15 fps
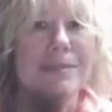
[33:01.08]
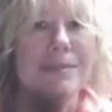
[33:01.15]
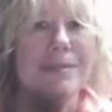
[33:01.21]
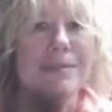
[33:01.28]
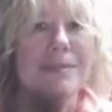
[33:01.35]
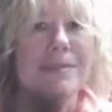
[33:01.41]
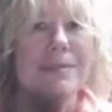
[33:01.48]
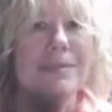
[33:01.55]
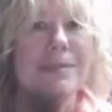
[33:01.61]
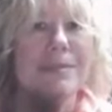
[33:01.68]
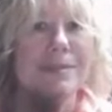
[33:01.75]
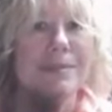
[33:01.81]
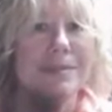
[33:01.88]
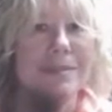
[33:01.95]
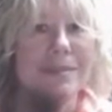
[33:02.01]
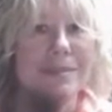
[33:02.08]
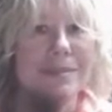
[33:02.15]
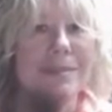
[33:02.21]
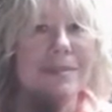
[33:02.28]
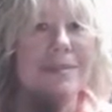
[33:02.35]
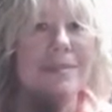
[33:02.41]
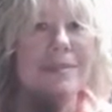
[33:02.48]

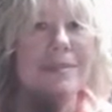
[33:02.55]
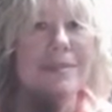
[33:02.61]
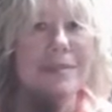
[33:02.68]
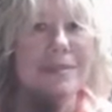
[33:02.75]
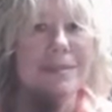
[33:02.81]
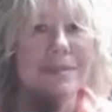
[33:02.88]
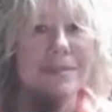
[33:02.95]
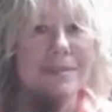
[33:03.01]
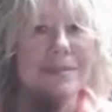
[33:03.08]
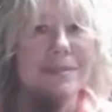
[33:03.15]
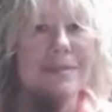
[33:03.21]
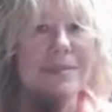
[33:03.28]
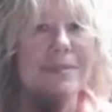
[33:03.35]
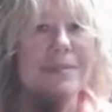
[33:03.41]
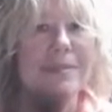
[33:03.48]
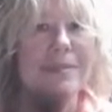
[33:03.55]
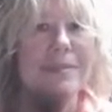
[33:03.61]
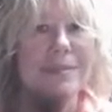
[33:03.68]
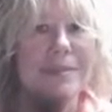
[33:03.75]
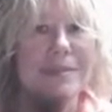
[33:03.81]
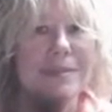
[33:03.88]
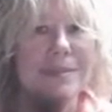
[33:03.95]

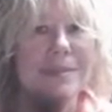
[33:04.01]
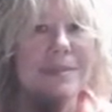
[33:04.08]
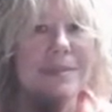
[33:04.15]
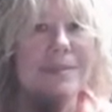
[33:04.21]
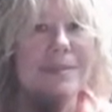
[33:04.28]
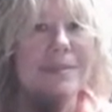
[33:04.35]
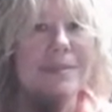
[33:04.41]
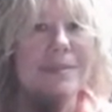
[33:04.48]
(not speaking)